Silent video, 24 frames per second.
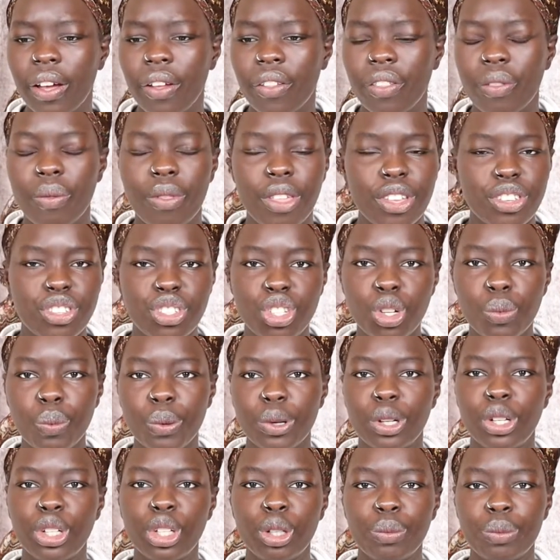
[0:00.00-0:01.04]
the
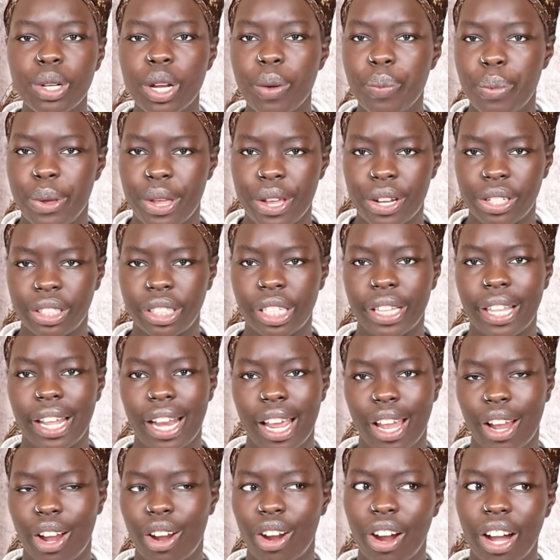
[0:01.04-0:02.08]
supernumerary period that
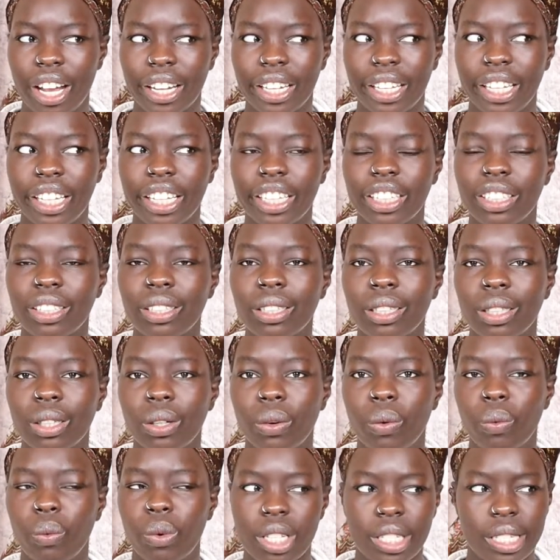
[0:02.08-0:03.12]
I got here
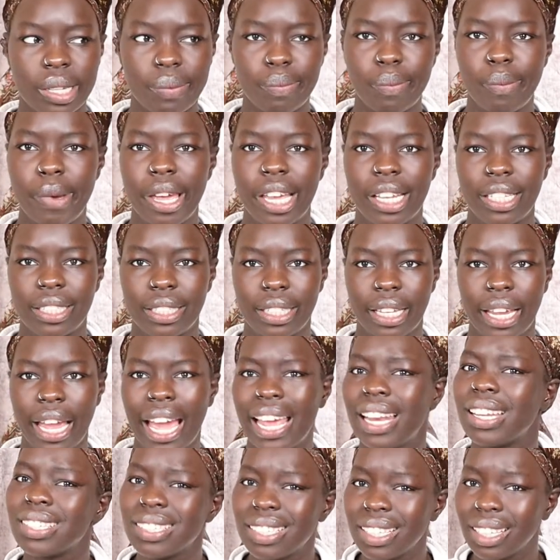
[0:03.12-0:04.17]
was amazing,
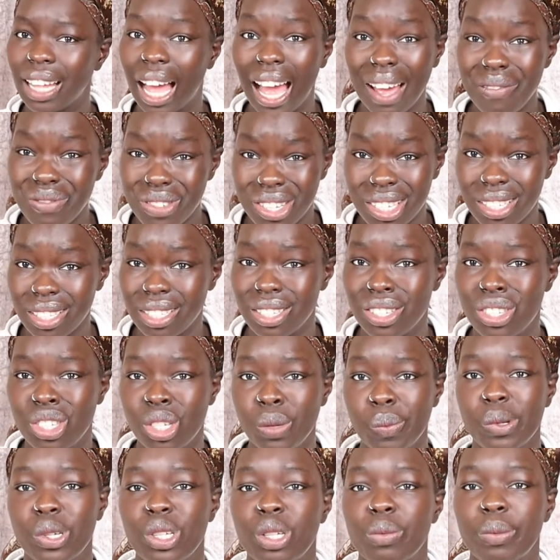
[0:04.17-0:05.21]
and I'm still in
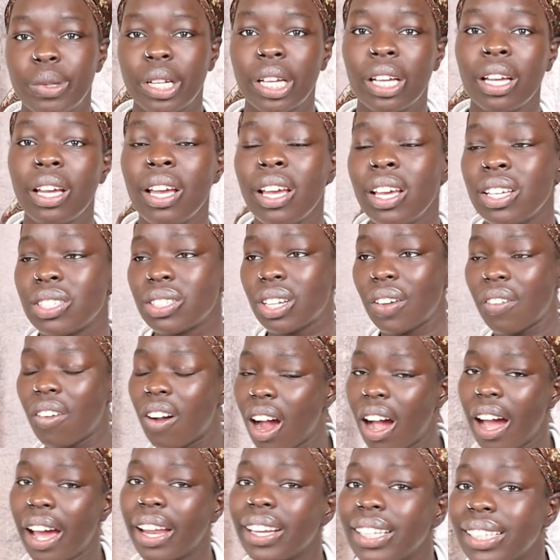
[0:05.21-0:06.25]
supernumerary. So I've
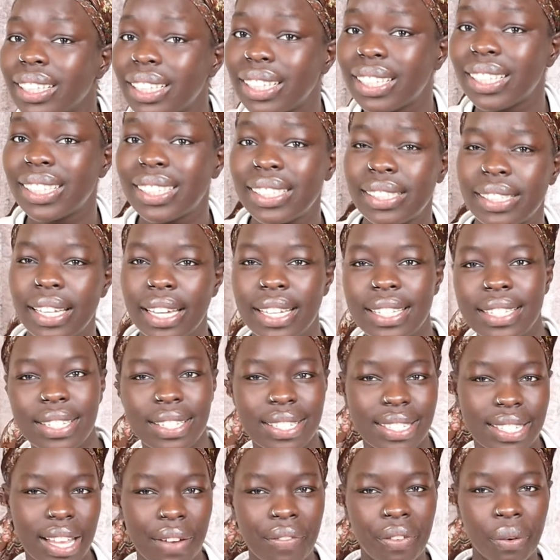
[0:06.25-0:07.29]
got 6
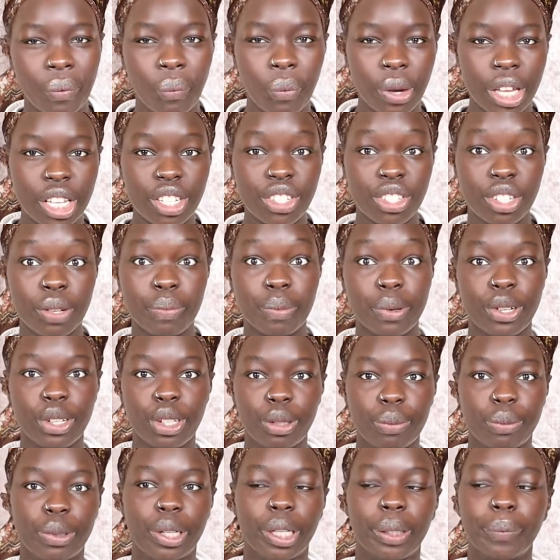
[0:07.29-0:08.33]
to 7 weeks
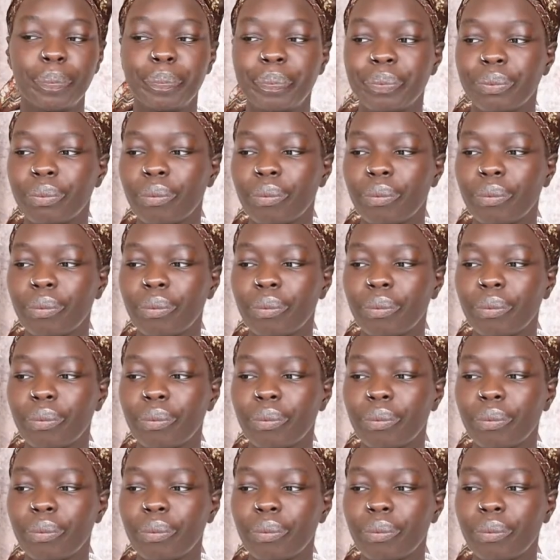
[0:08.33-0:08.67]
supernumerary.